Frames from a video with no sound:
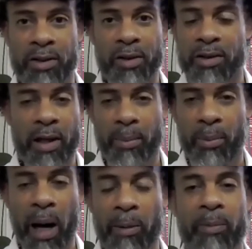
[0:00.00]
It's not a
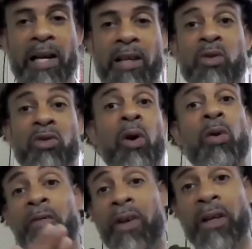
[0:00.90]
problem. I use local
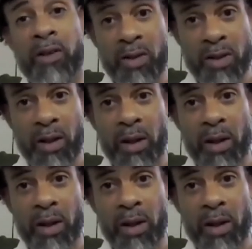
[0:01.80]
vendors.